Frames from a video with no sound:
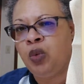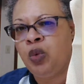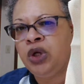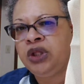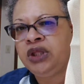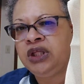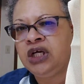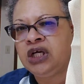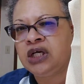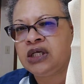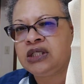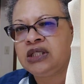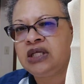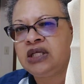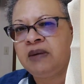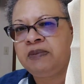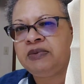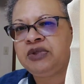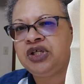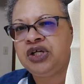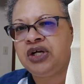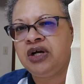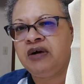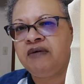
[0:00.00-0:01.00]
with the
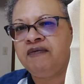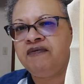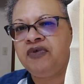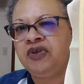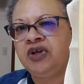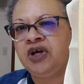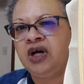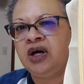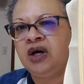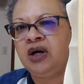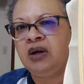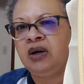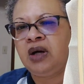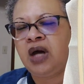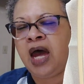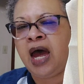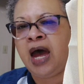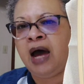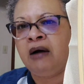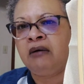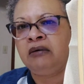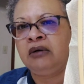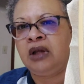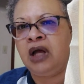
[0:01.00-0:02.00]
exception of the
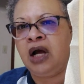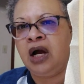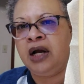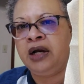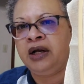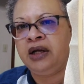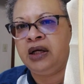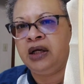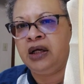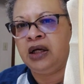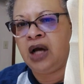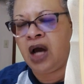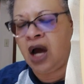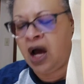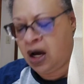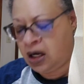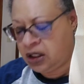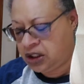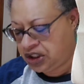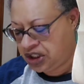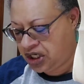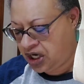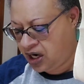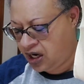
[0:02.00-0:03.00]
outlining,
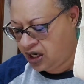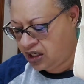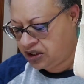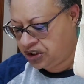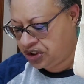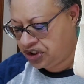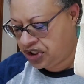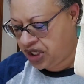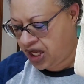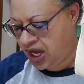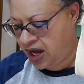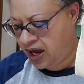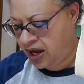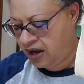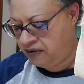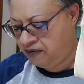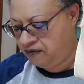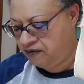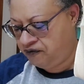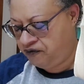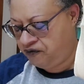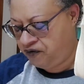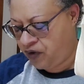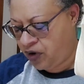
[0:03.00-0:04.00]
I changed
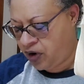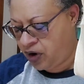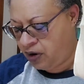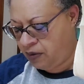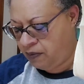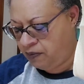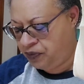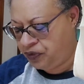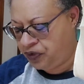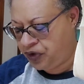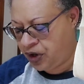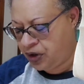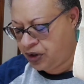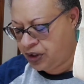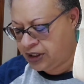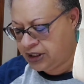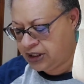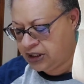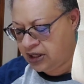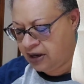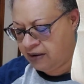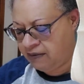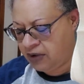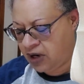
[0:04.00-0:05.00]
that from
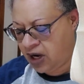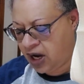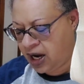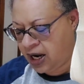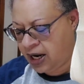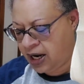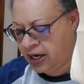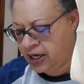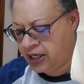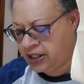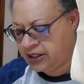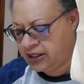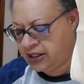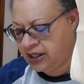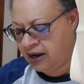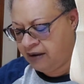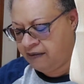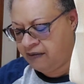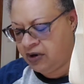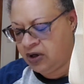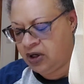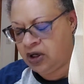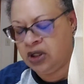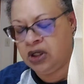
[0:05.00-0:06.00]

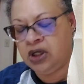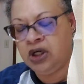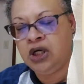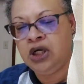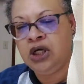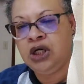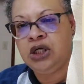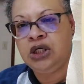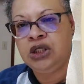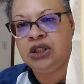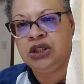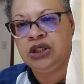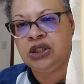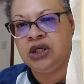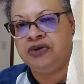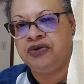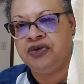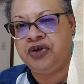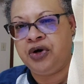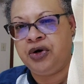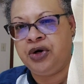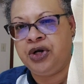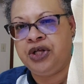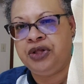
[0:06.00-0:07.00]
3787 to
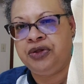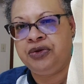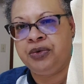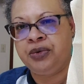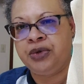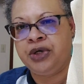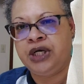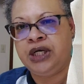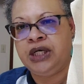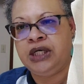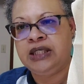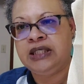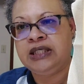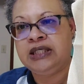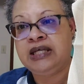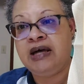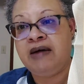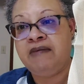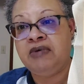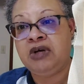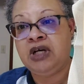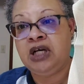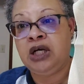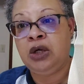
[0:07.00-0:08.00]

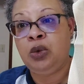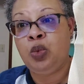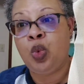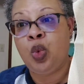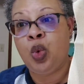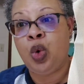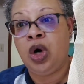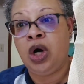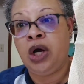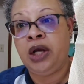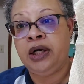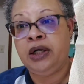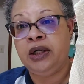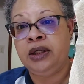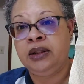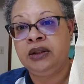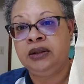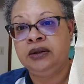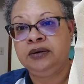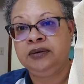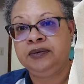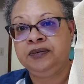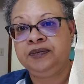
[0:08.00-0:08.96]
3371.